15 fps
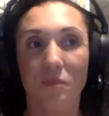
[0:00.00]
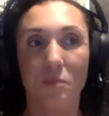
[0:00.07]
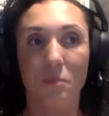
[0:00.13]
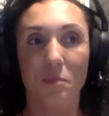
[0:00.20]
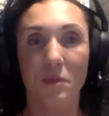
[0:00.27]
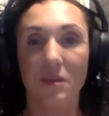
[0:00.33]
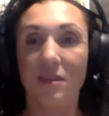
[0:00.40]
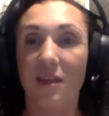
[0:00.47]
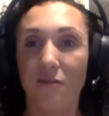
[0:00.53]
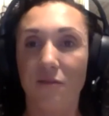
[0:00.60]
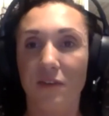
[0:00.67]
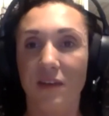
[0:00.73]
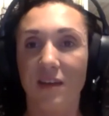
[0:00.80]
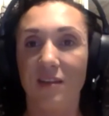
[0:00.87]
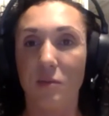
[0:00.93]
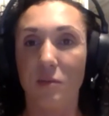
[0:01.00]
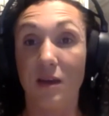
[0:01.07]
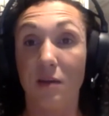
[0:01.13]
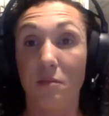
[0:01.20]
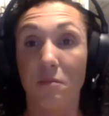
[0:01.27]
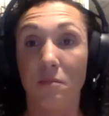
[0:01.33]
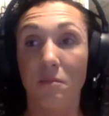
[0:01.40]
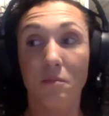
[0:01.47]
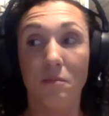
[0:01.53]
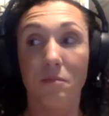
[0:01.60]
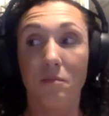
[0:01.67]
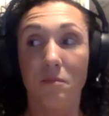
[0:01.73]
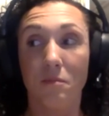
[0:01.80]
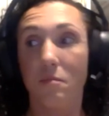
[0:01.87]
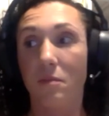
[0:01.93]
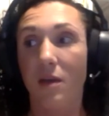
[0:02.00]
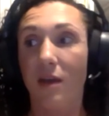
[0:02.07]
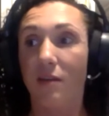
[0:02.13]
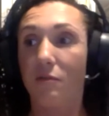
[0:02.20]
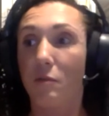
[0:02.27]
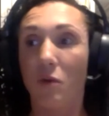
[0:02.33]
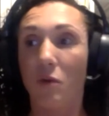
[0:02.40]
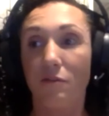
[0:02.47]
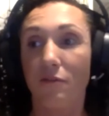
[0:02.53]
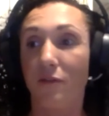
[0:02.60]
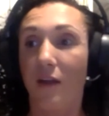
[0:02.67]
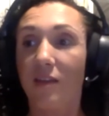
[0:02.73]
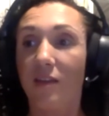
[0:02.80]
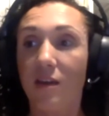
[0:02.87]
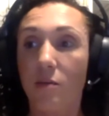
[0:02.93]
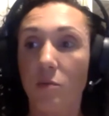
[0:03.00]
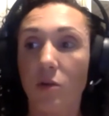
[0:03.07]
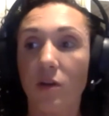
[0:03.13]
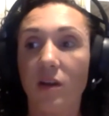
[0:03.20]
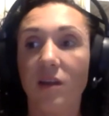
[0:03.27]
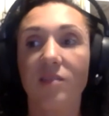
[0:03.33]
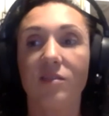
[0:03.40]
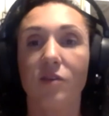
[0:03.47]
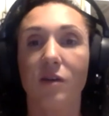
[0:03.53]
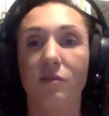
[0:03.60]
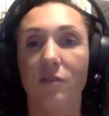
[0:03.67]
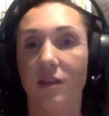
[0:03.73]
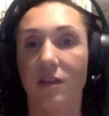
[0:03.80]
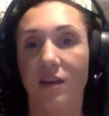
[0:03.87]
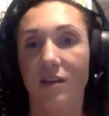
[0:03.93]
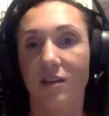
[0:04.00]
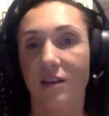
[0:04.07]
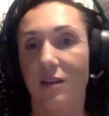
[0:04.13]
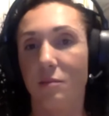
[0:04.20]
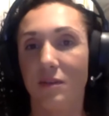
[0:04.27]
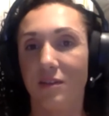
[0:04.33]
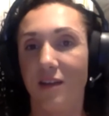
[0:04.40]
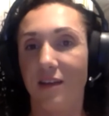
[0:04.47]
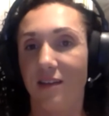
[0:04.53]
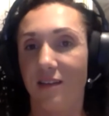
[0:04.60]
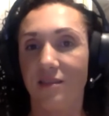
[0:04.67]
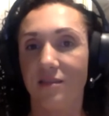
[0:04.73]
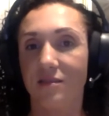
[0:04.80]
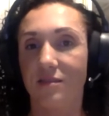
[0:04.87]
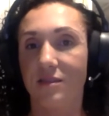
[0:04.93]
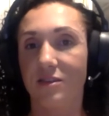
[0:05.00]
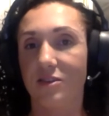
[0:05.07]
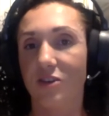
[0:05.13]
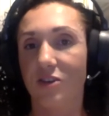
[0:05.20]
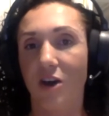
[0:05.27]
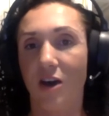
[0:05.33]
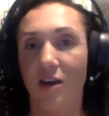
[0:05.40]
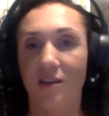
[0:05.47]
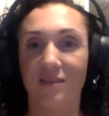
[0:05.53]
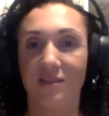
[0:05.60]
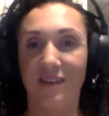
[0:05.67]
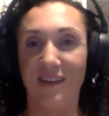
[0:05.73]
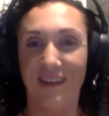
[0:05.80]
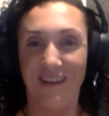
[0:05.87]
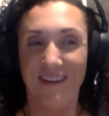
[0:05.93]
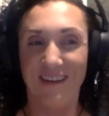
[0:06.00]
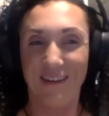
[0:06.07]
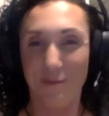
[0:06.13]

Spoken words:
but thankfully, it's become kind of a more friendly community. So I feel like I clean up a lot less toxic